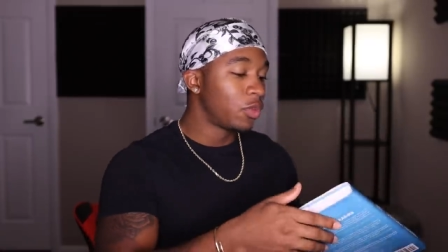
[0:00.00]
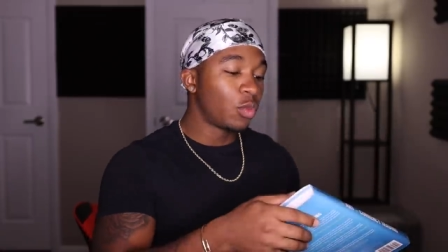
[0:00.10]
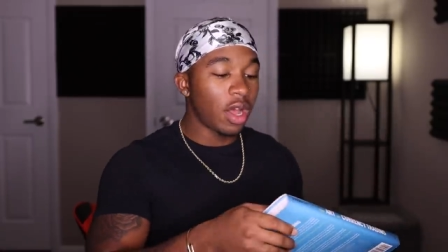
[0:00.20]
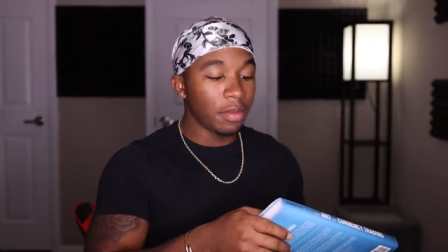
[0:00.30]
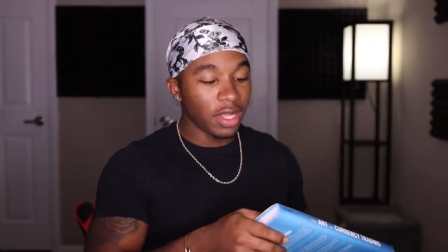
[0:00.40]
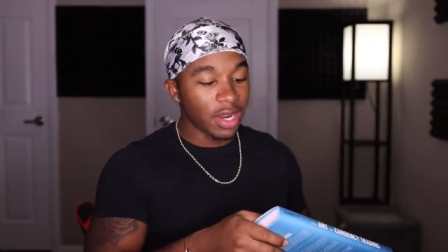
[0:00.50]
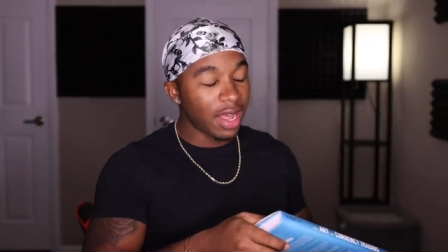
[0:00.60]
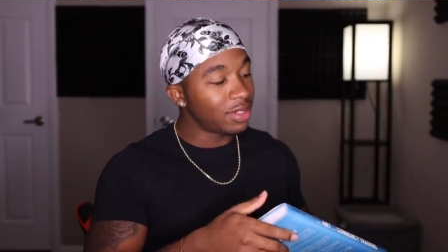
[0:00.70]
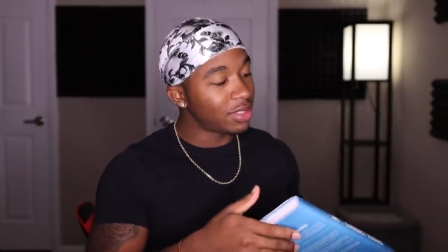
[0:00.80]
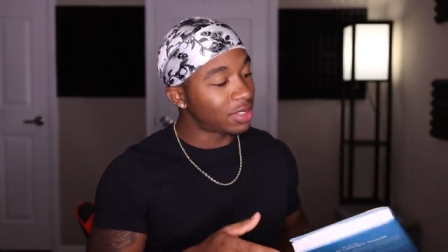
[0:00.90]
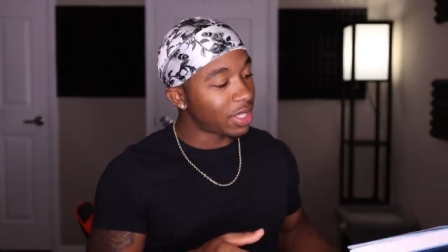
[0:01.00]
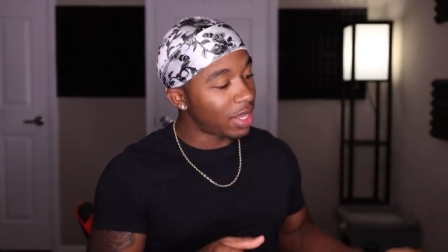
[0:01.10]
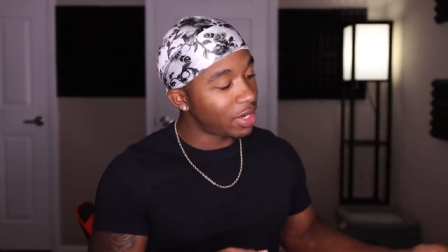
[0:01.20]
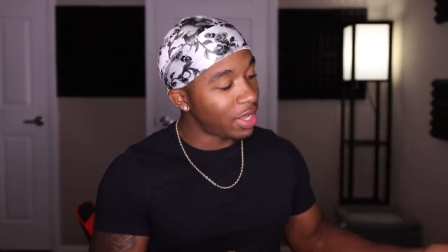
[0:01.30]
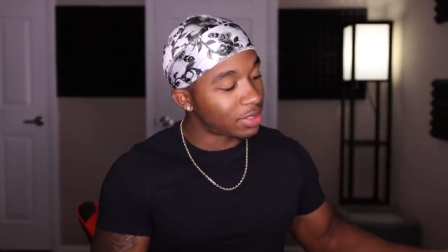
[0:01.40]
Well, I mean, I
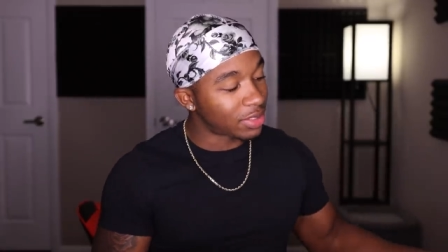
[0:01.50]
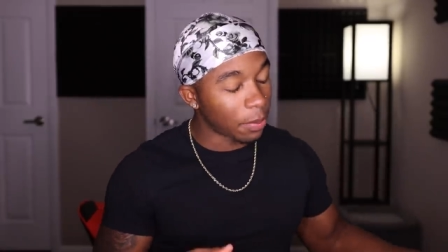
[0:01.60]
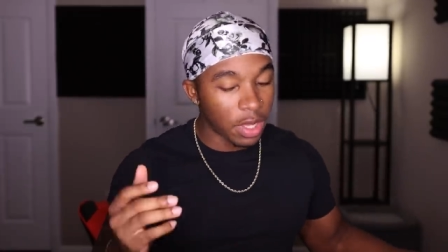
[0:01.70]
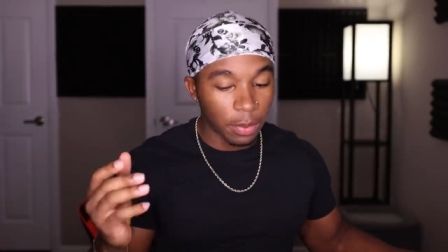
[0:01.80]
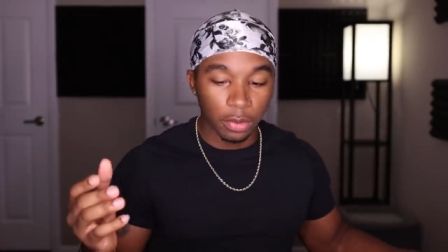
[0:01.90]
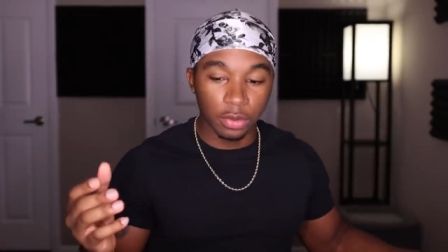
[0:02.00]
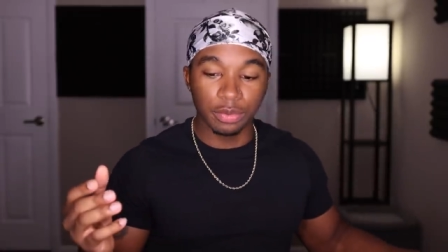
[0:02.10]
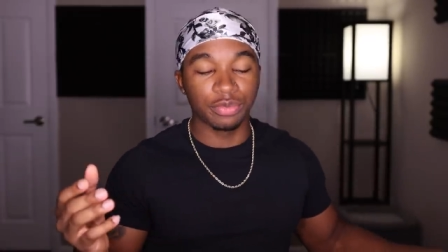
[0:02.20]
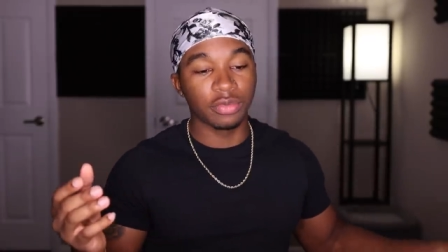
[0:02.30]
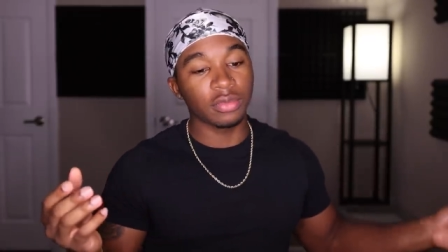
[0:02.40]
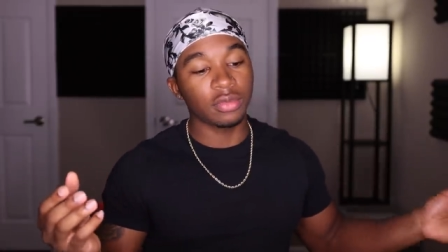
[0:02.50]
understand that because like people.